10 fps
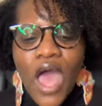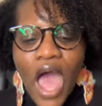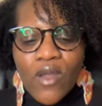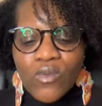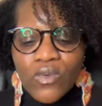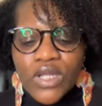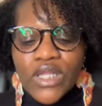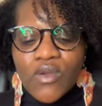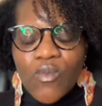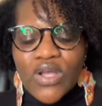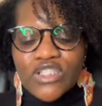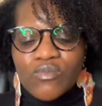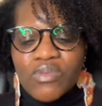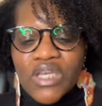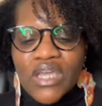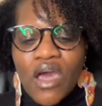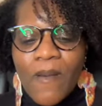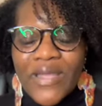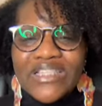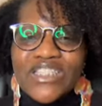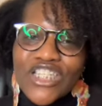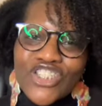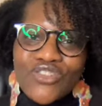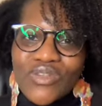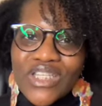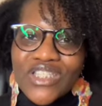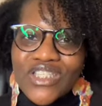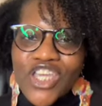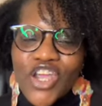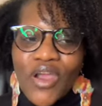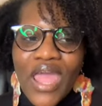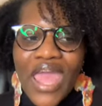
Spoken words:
I really want to be intentional this year